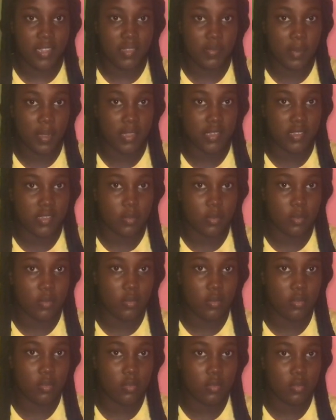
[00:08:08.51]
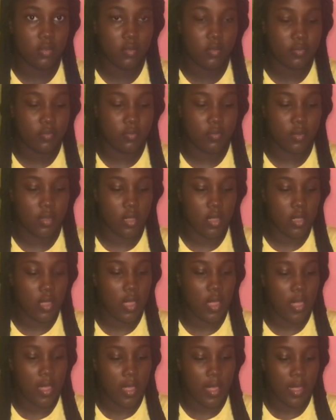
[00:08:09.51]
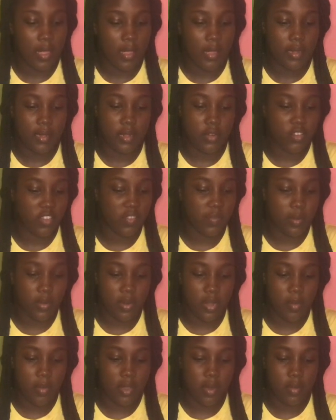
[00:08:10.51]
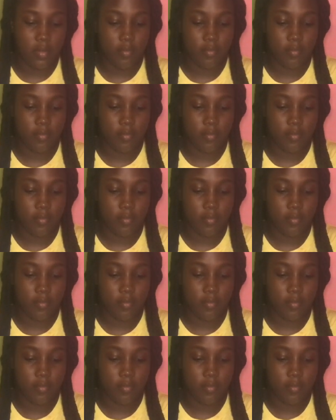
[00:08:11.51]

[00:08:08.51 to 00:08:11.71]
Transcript: possible. And then just put them in.